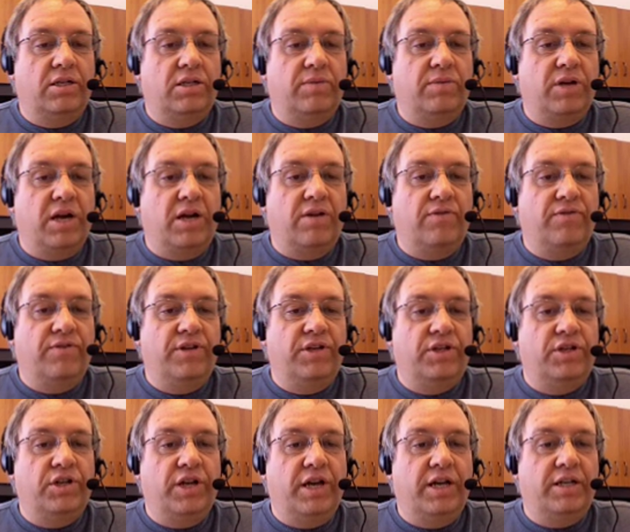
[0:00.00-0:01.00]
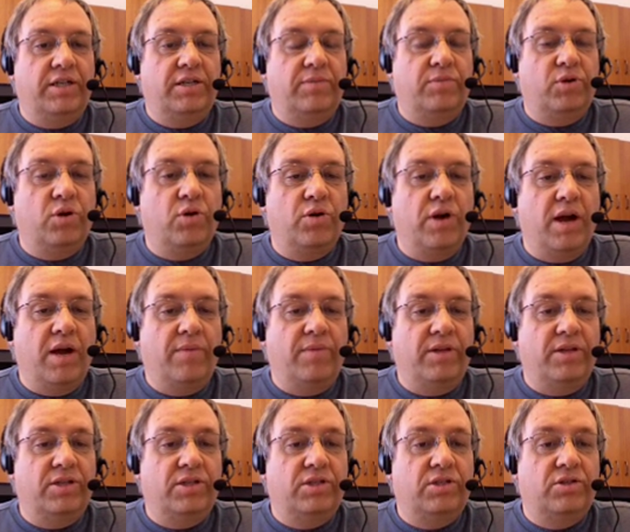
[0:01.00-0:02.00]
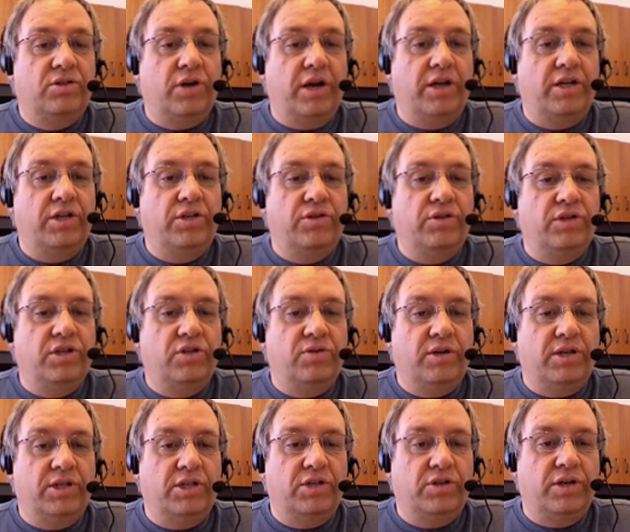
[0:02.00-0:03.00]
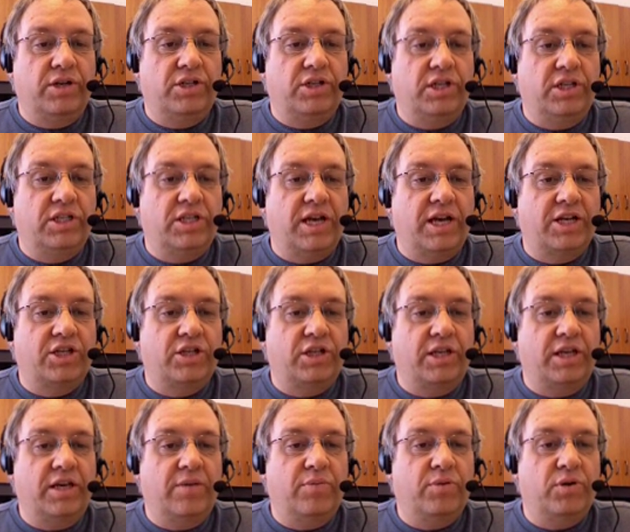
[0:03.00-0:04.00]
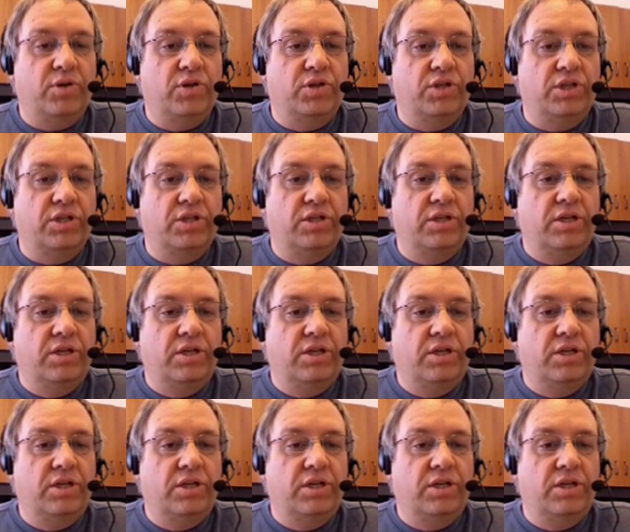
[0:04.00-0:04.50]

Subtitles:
some kind of internet program that's trying to do this registration. It's actually a person.